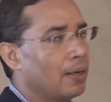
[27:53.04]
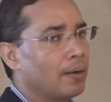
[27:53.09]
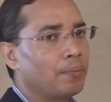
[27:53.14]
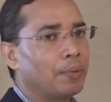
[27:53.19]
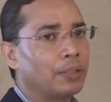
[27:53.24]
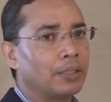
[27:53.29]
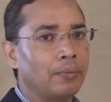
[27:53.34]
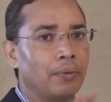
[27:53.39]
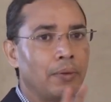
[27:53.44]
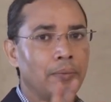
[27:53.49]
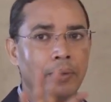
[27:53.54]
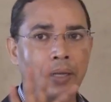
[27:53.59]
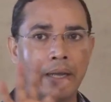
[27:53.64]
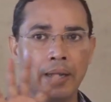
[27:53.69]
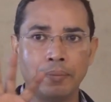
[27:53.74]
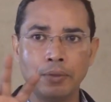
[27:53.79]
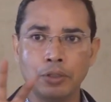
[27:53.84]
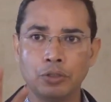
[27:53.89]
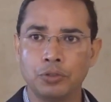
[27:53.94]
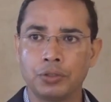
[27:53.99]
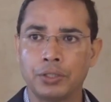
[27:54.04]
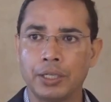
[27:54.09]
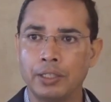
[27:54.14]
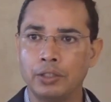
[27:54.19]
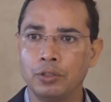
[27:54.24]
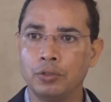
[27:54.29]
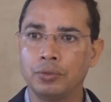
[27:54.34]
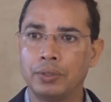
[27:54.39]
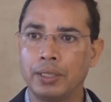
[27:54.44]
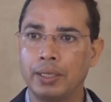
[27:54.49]
but they will be able to tell
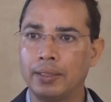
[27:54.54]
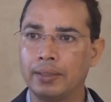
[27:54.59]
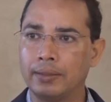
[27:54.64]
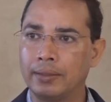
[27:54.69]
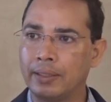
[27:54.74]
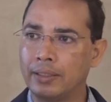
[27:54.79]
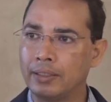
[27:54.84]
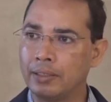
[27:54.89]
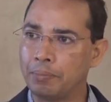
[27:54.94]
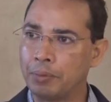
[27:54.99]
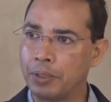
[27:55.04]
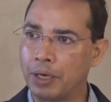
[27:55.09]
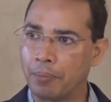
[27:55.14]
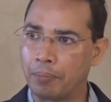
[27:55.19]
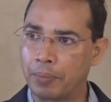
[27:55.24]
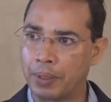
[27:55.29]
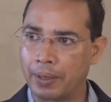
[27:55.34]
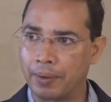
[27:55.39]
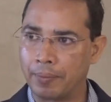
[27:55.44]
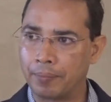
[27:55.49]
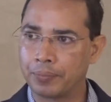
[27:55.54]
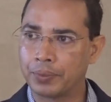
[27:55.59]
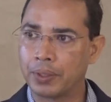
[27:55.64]
you that there is a penumbra.